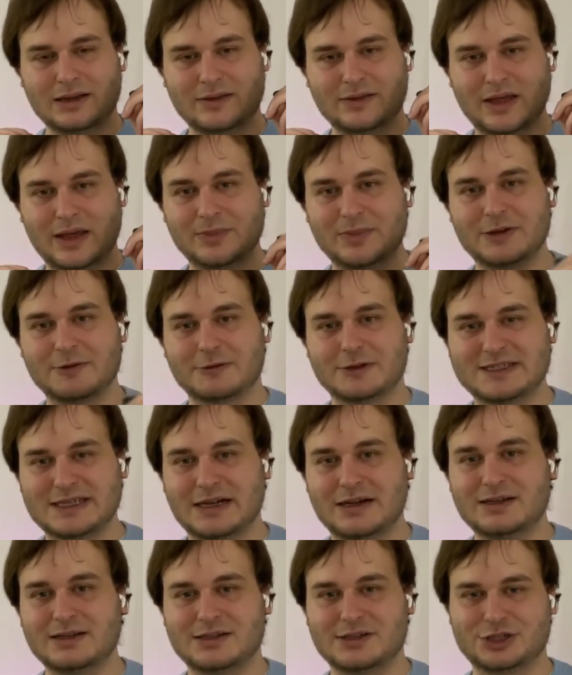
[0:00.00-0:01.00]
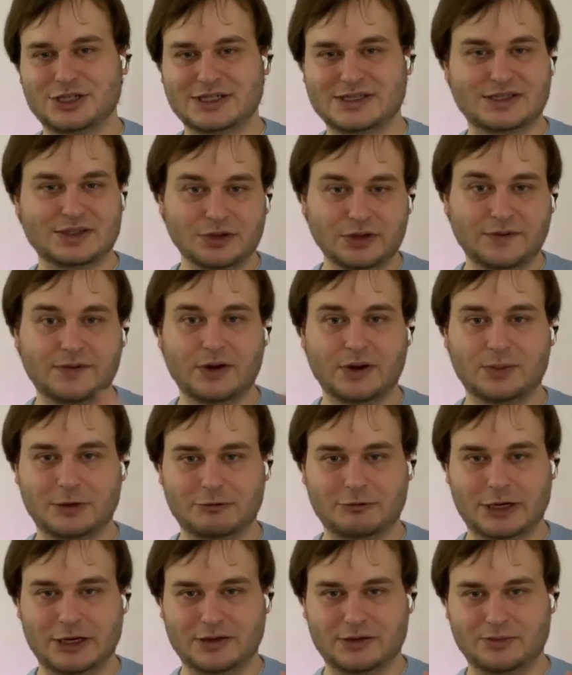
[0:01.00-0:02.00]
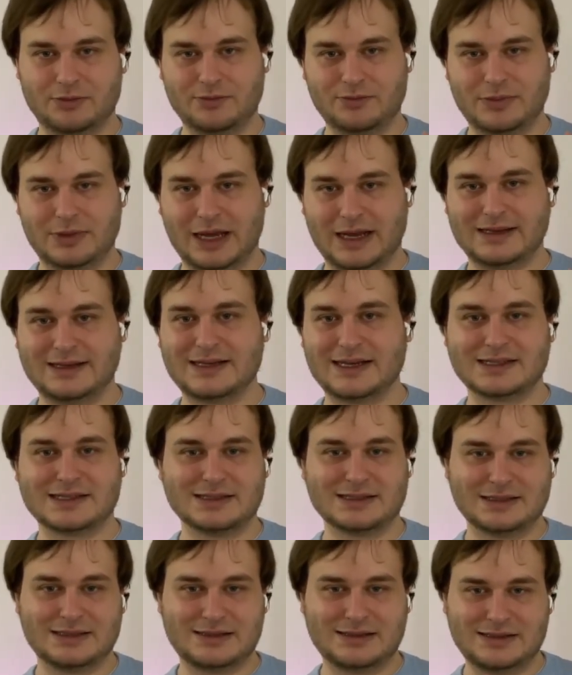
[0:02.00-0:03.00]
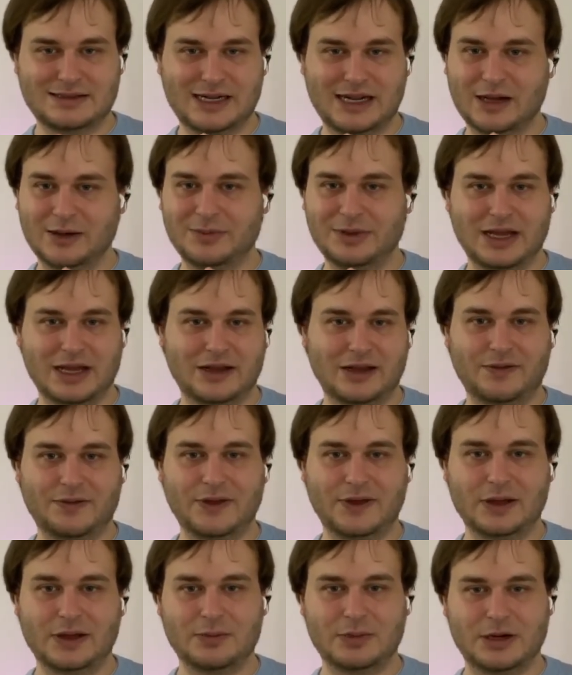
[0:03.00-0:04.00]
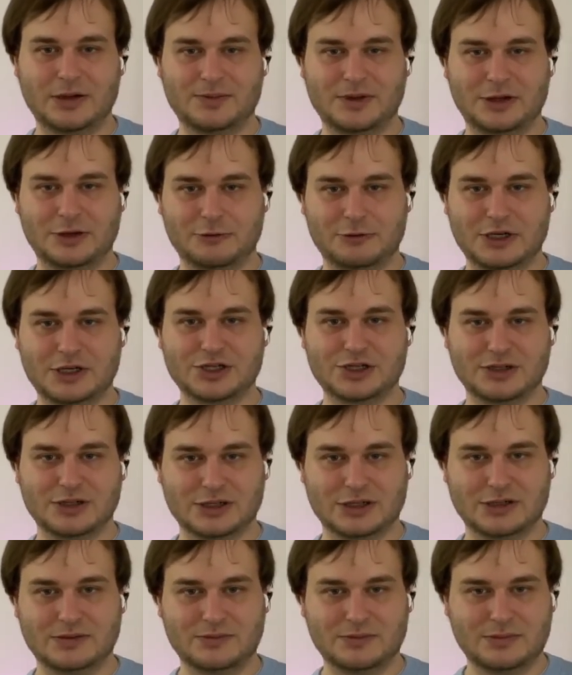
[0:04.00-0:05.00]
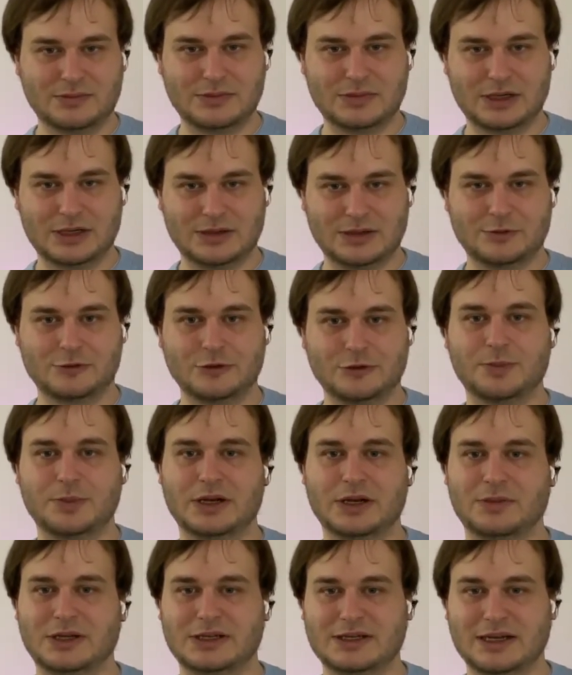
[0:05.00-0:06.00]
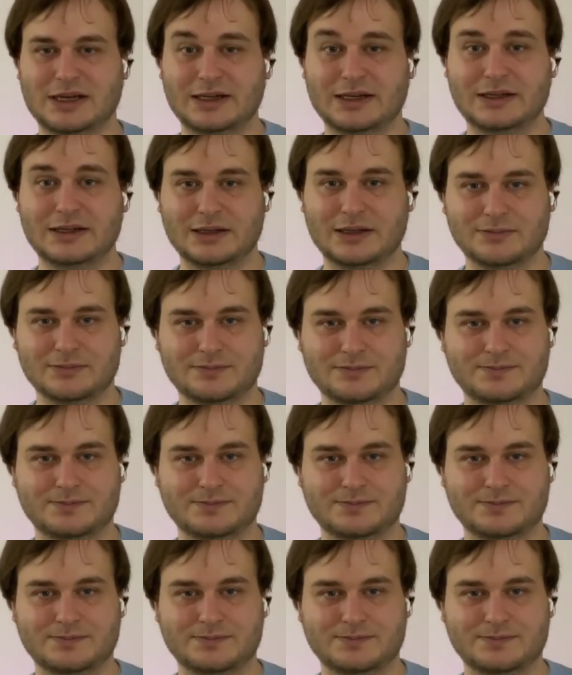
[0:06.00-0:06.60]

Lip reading: then the result is just uniformly random and doesn't tell me anything about the original group element ID.